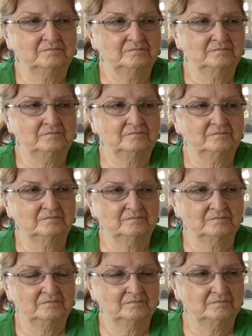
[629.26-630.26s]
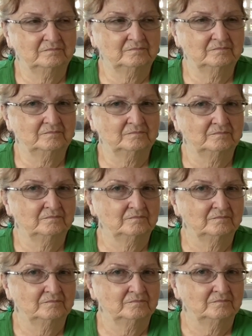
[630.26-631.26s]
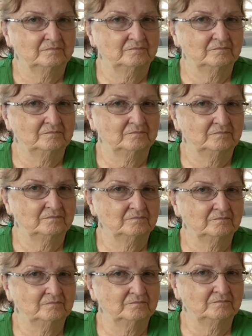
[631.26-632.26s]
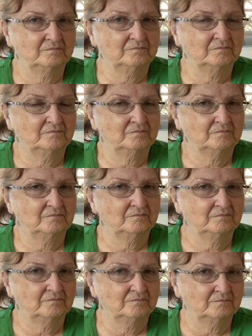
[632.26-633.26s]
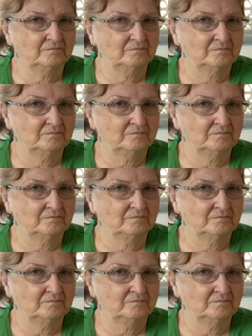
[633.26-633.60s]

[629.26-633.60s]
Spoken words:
The person shown says nothing.